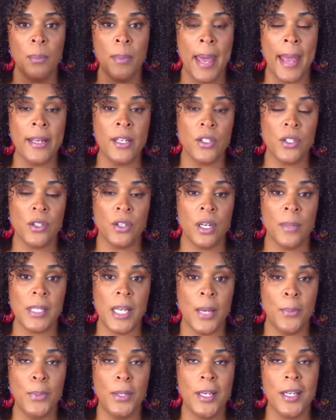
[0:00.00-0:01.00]

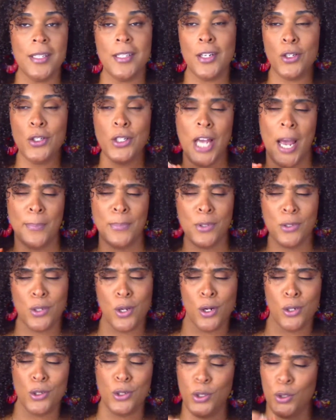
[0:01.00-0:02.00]
manuscripts, and because their chapters
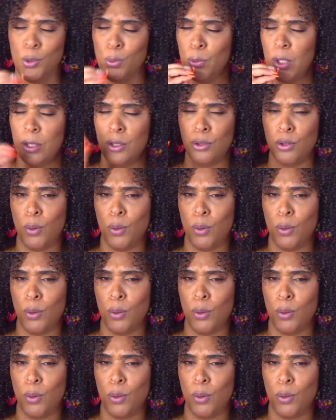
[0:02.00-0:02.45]
are so,